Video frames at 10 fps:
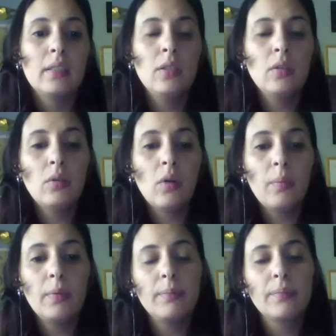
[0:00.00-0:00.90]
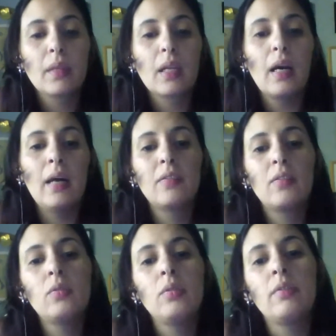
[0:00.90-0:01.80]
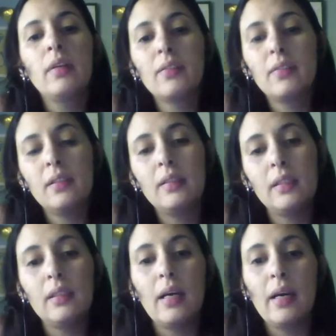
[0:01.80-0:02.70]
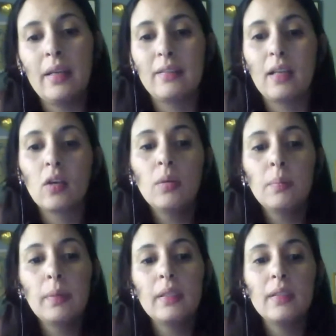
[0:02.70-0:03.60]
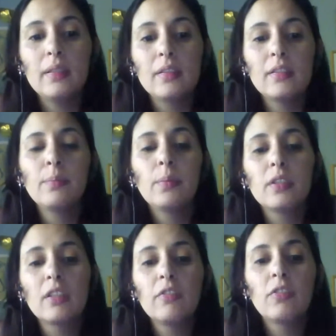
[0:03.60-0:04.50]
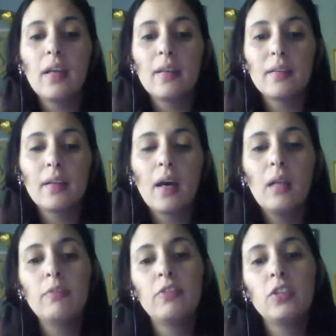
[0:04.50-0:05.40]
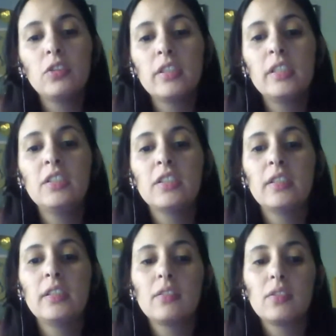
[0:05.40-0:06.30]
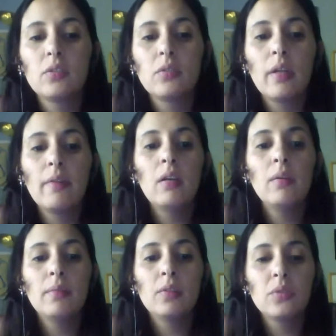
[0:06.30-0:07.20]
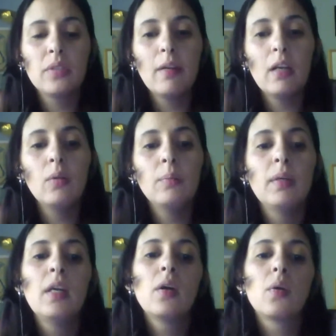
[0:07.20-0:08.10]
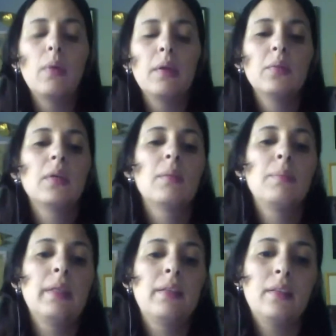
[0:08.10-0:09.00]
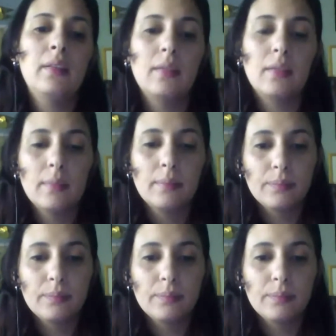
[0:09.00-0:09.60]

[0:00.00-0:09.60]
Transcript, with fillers: Europe, as university and as a company, it is important for us help future engineers to, devel to develop quantum capacities.